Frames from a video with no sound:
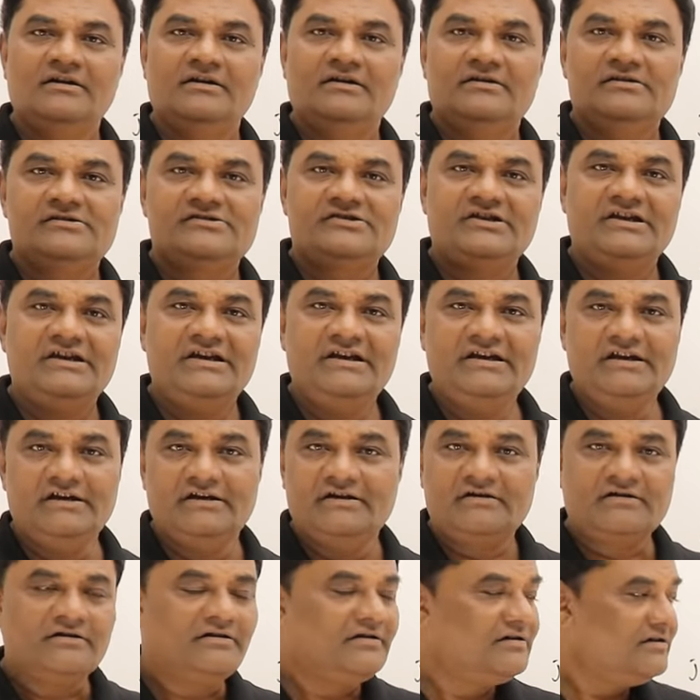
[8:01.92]
See
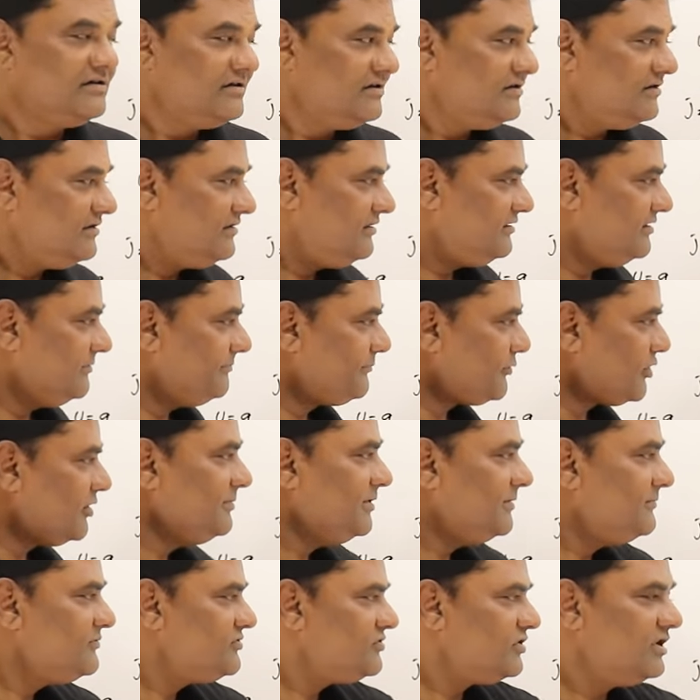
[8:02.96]
here, the
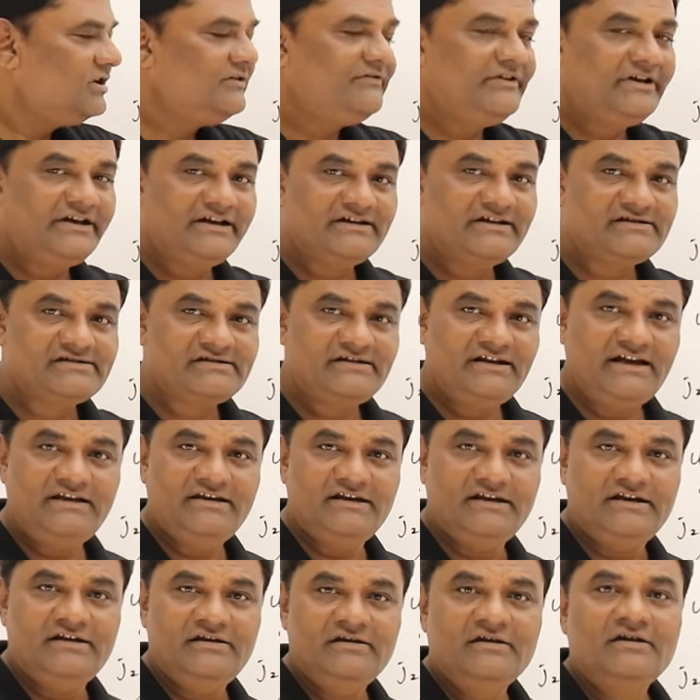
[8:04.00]
problem solving is
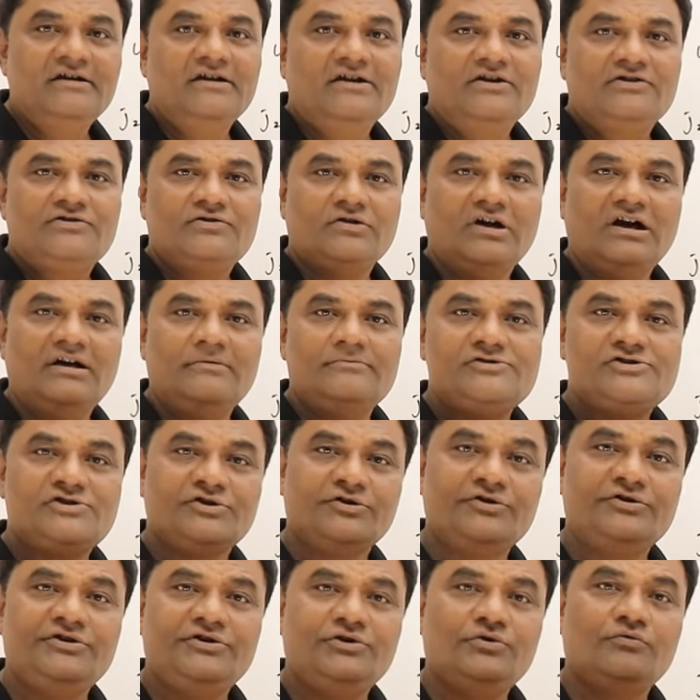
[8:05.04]
lengthy, so I am
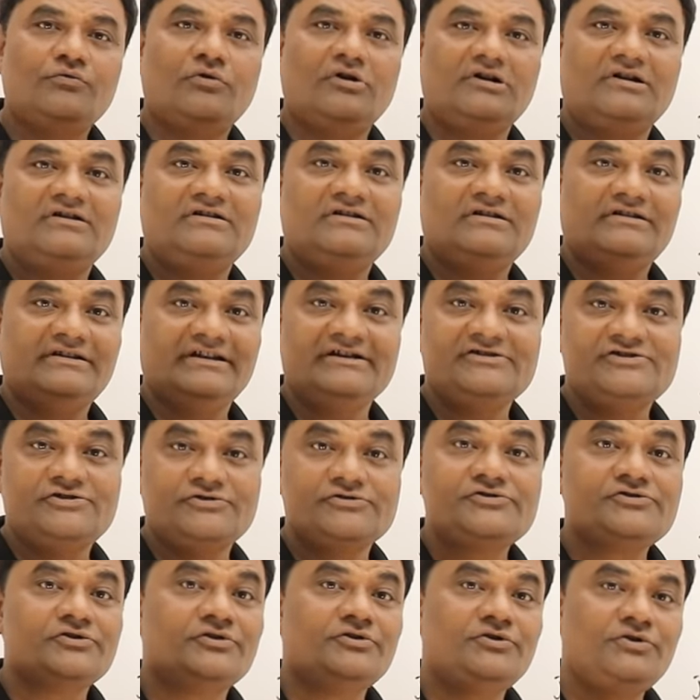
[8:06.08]
showing you what are the things you
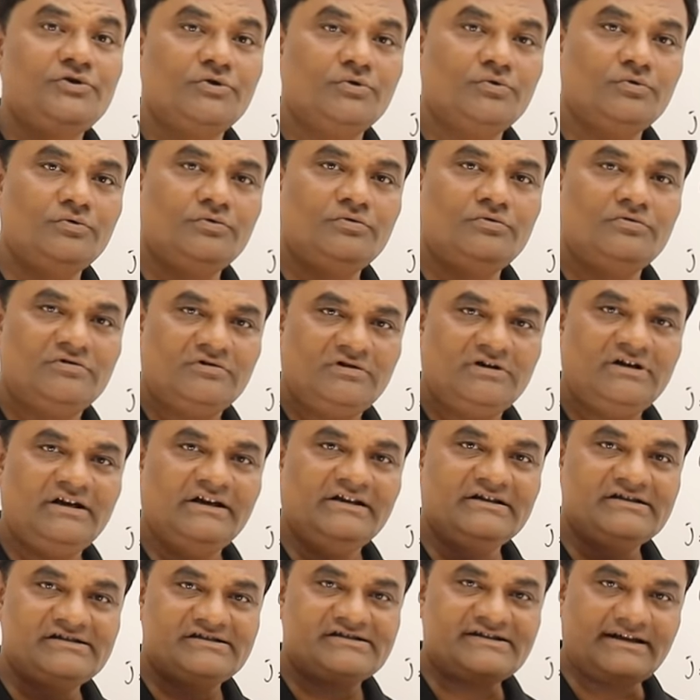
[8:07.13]
should do
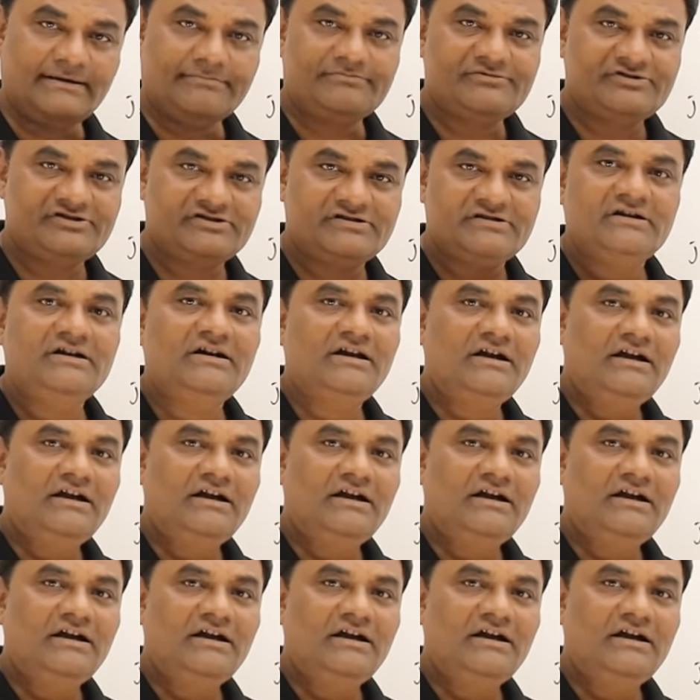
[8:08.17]
in steps.